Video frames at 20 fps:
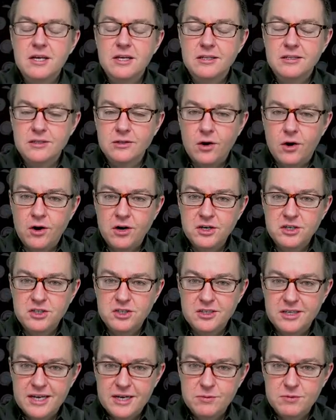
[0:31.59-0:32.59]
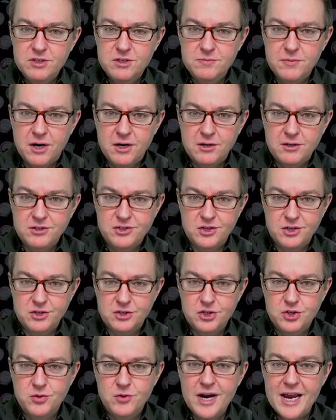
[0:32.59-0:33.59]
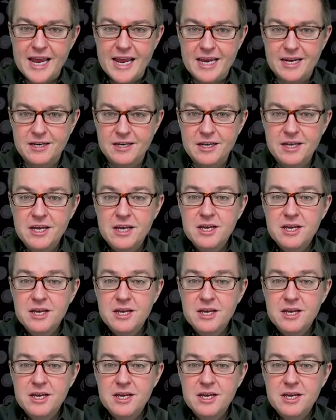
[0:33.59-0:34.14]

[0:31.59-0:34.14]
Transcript: large language models are trained